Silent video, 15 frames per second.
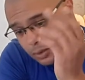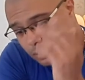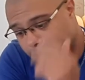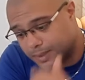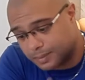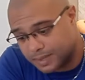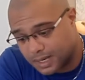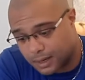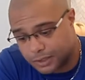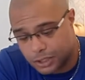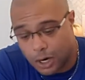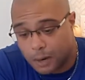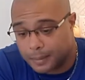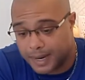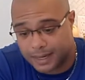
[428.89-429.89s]
be on
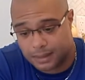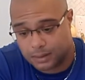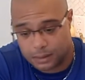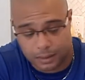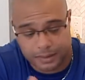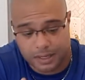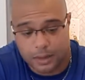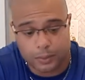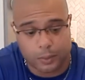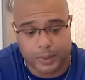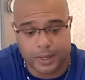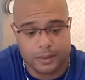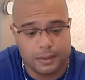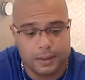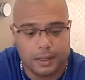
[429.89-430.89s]
tarmac on the other
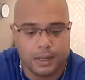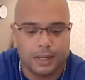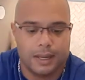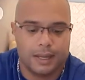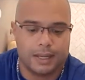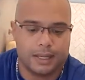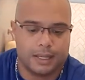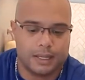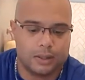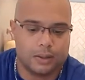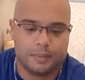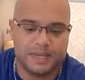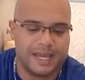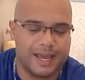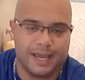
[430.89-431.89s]
wheel. It'll
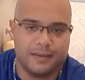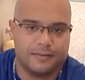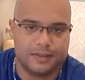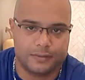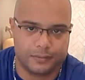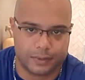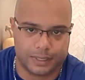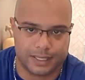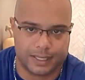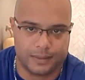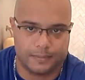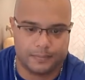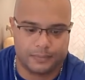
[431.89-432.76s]
behave differently.